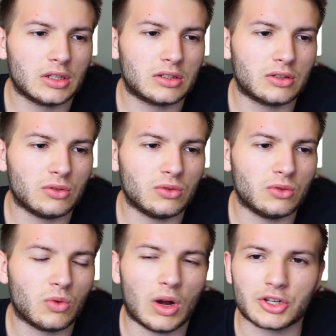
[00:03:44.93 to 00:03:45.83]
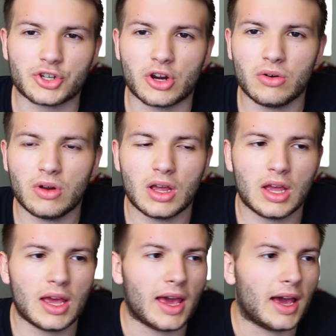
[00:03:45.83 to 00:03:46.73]
Guangzhou.
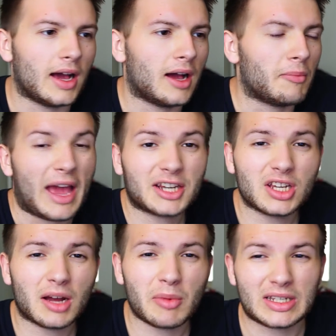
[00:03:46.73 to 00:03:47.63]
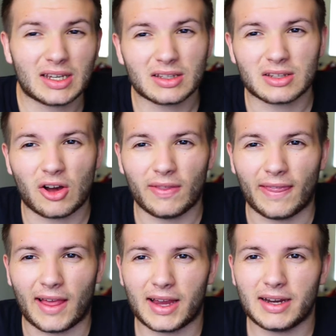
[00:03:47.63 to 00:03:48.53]
I actually got my tickets
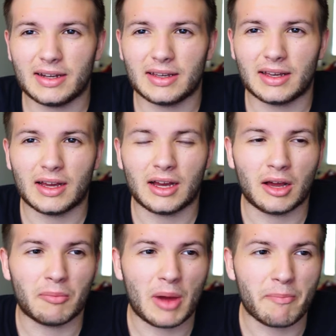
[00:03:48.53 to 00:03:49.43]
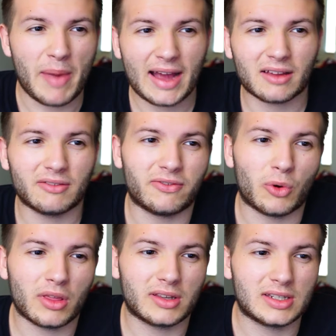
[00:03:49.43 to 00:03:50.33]
online. My back and
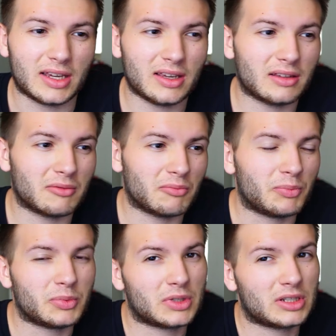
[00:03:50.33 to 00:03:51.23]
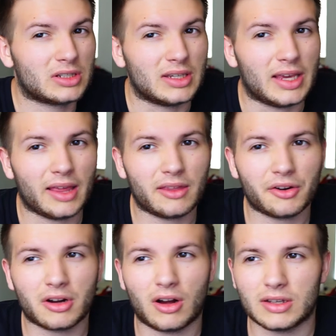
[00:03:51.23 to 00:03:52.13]
forth ticket
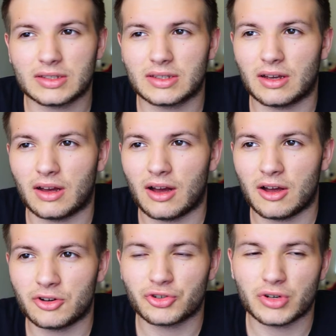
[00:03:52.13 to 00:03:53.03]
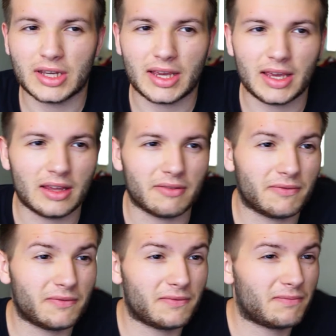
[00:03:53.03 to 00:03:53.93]
together cost
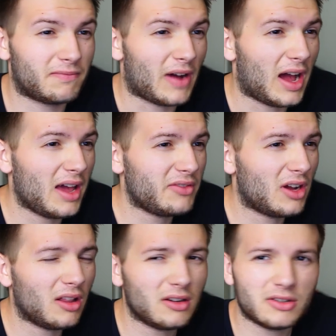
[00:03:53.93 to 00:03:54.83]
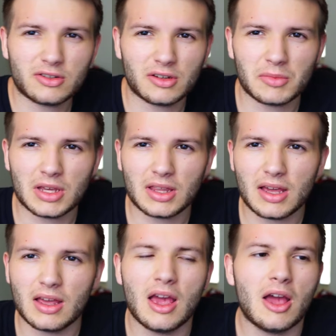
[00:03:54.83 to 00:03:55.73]
$105 or something like
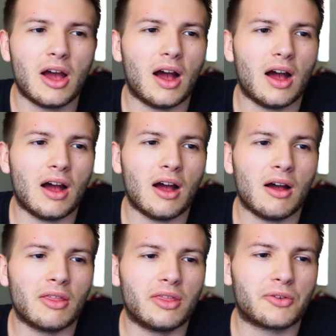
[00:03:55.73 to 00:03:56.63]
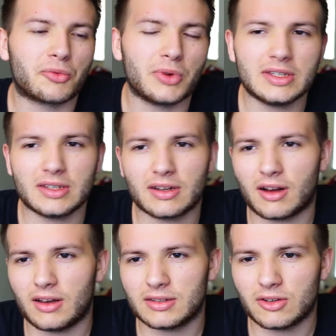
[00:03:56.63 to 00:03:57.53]
that. The reason it
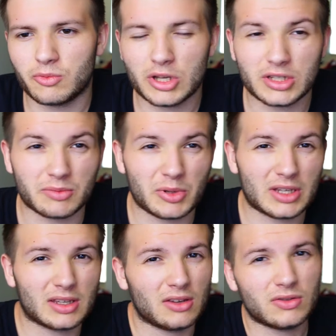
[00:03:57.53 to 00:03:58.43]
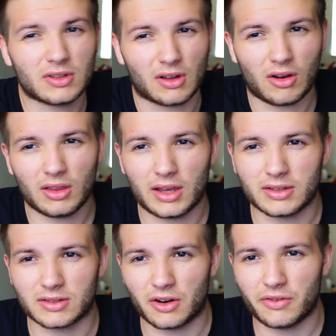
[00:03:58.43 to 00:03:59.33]
costs so much is because I use an
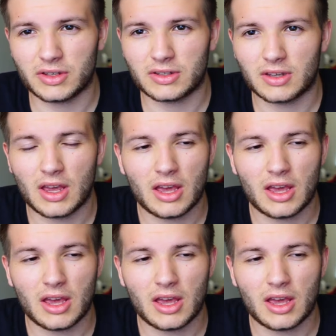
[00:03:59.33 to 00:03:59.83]
online service.